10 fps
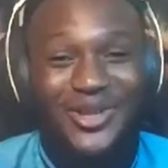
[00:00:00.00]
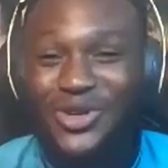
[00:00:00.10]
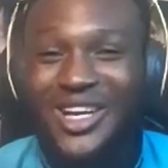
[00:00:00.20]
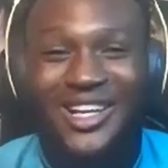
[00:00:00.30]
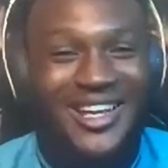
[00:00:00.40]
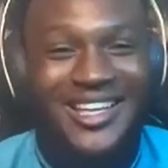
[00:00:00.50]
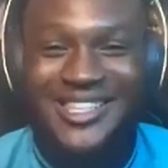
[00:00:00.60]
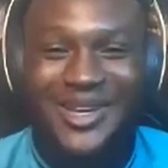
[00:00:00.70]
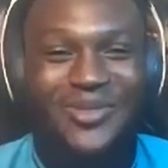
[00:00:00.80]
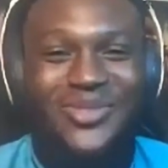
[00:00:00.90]
you can learn
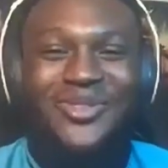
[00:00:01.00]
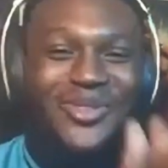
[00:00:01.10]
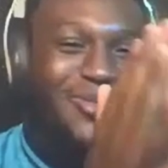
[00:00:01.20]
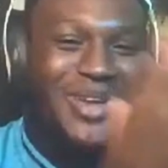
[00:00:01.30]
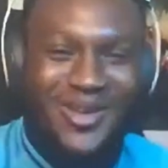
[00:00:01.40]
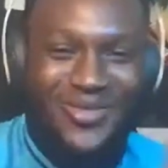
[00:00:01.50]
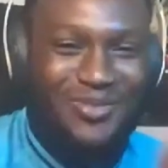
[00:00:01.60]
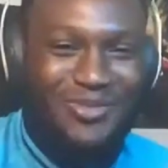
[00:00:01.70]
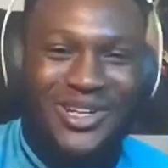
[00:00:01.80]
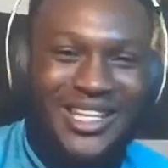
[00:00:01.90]
something from
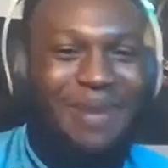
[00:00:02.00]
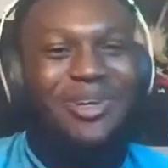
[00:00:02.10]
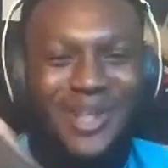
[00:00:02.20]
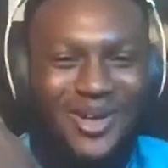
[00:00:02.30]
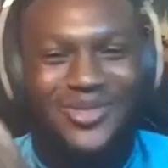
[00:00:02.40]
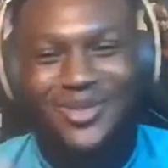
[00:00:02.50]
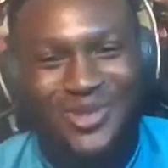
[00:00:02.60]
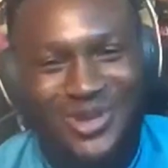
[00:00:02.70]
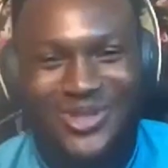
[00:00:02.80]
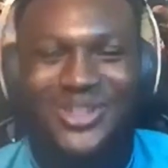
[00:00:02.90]
everybody. I'm going to learn
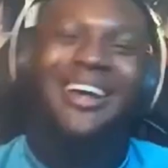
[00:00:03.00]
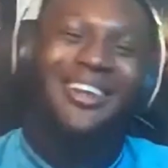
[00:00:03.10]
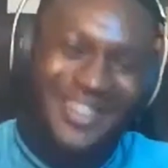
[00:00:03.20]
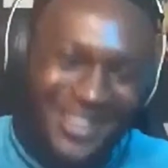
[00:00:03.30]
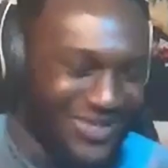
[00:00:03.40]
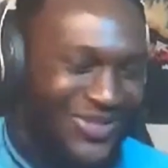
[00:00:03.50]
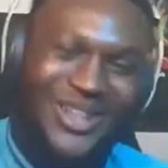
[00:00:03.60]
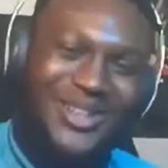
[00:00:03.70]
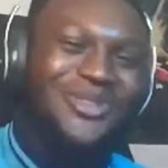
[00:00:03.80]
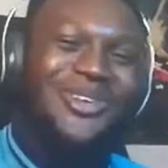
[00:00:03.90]
from you.
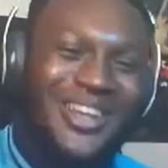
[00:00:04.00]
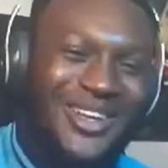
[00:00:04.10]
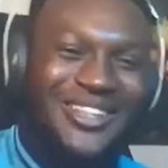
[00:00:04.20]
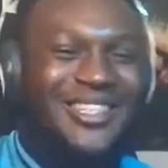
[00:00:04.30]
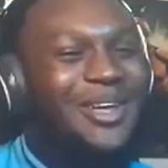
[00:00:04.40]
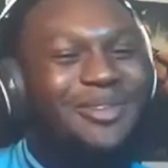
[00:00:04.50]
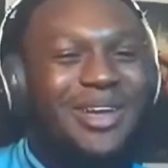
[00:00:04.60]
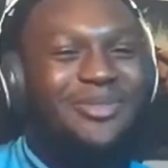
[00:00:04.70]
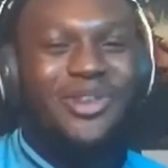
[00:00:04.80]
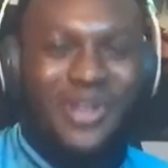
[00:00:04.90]
Definitely we'll learn something,
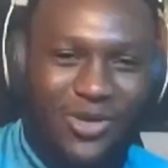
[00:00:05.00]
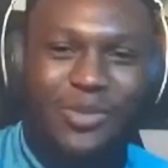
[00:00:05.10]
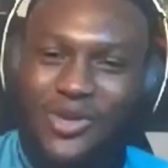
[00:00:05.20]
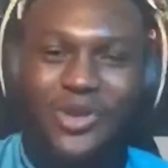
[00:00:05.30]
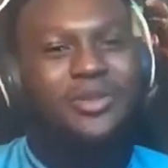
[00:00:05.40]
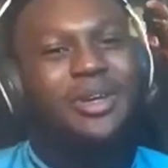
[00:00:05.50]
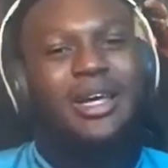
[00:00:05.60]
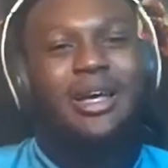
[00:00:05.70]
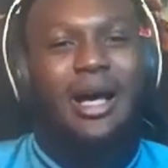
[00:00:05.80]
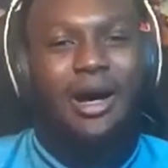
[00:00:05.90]
man. It will be good.
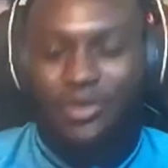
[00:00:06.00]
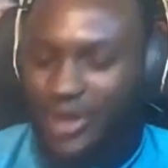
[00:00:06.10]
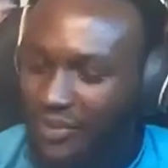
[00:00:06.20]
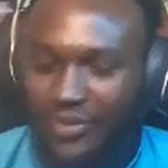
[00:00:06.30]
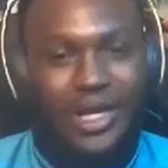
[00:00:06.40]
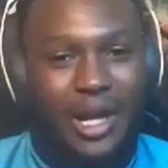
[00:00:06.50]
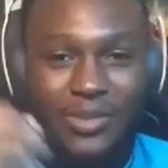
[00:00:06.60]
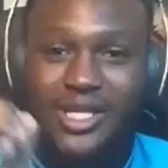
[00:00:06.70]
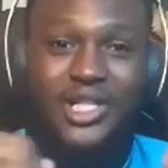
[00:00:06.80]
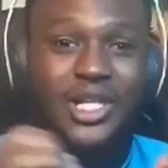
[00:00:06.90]
I'm going
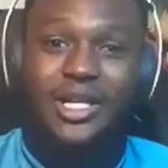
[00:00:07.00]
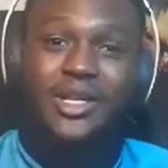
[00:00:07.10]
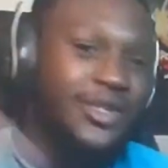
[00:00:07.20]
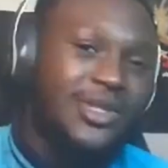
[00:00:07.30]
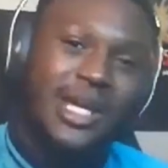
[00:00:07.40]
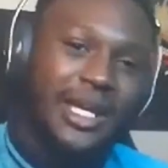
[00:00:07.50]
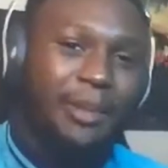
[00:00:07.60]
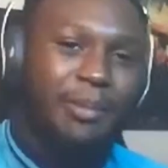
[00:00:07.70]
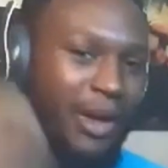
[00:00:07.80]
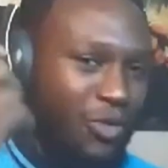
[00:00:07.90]
to schedule it in as soon as I
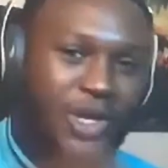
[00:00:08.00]
get back.